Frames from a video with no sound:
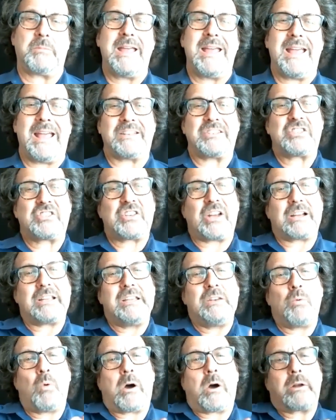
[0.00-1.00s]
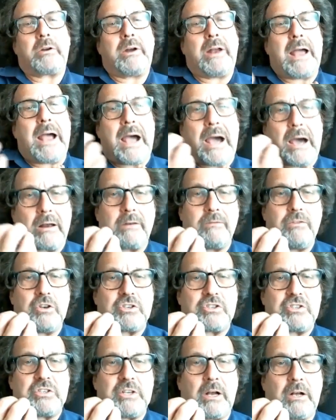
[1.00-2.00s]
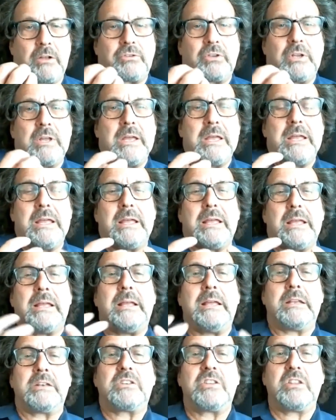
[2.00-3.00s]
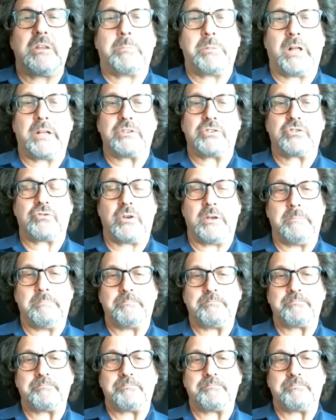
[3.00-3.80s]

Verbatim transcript: and sucking water out of your cells into the bloodstream.